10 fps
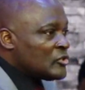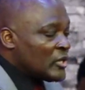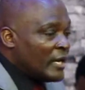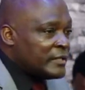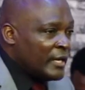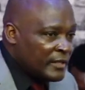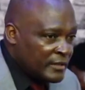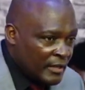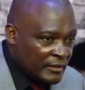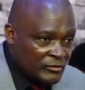at night
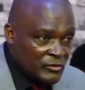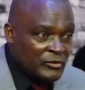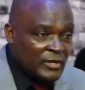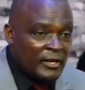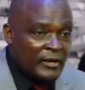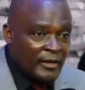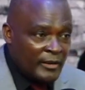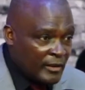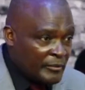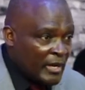and you know
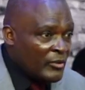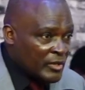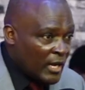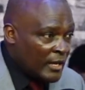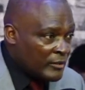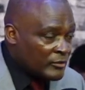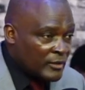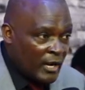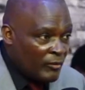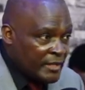a, a brown guy or
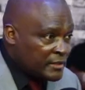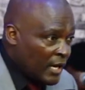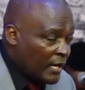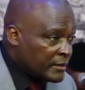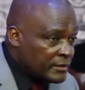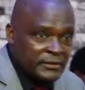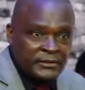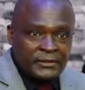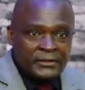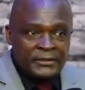a white guy,
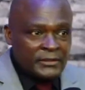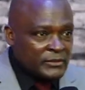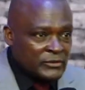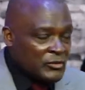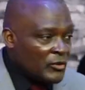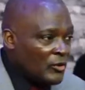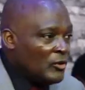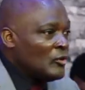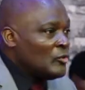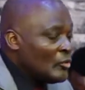so you